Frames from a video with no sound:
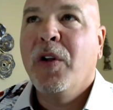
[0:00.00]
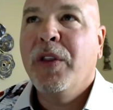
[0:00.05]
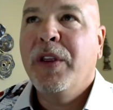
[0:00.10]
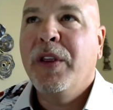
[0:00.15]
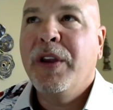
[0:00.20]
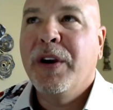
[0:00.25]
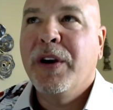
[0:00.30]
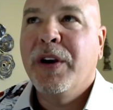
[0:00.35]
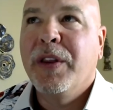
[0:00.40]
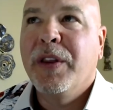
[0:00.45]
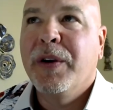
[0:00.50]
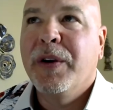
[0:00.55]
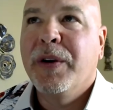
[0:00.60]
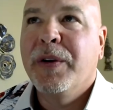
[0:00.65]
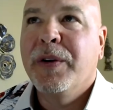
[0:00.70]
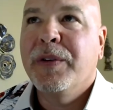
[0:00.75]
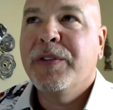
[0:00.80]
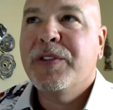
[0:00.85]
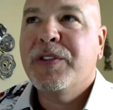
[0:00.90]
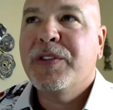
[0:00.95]
all the
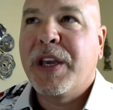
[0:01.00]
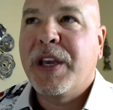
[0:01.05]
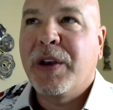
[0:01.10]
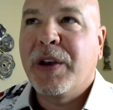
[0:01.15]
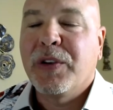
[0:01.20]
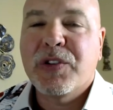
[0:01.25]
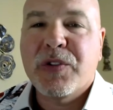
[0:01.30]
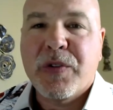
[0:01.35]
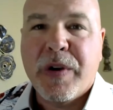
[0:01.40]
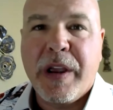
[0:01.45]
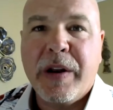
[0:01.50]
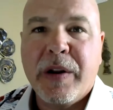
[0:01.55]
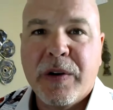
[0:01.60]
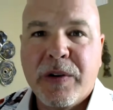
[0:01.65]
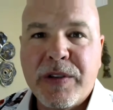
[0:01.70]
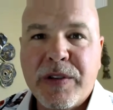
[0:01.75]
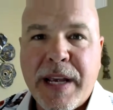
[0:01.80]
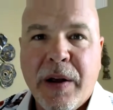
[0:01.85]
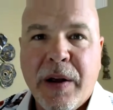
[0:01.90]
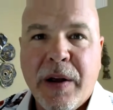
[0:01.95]
other sales
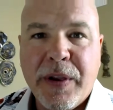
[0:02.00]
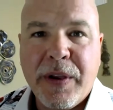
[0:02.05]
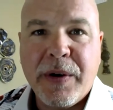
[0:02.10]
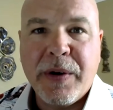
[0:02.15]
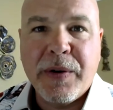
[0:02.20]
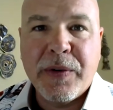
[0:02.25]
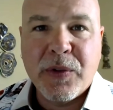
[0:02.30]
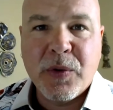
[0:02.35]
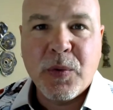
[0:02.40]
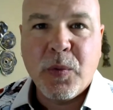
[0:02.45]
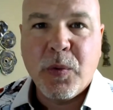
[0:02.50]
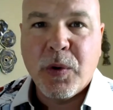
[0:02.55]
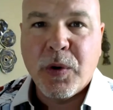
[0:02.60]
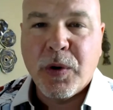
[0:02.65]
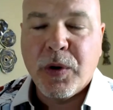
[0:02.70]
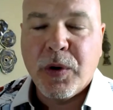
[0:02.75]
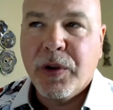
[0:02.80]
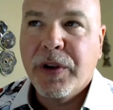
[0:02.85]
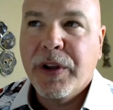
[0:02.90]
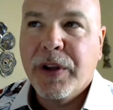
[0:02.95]
trainers out there in the
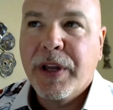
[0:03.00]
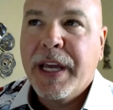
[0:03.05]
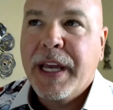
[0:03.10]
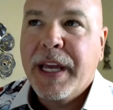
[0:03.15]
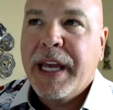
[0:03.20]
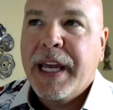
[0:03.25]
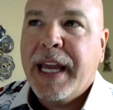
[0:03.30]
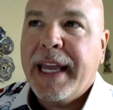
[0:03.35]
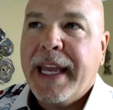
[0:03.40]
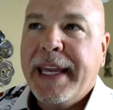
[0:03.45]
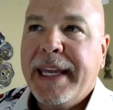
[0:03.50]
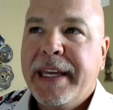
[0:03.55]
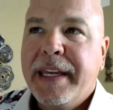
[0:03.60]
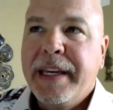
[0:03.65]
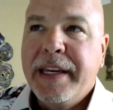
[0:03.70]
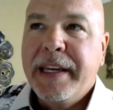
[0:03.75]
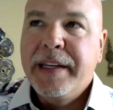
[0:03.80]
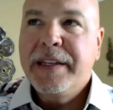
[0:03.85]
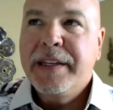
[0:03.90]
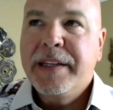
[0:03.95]
world
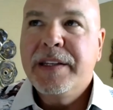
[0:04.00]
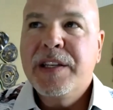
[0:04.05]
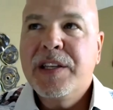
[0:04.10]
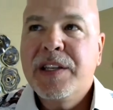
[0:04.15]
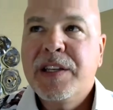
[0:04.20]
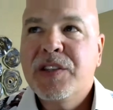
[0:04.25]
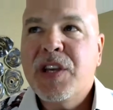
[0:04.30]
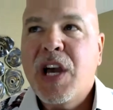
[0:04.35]
mm-hmm.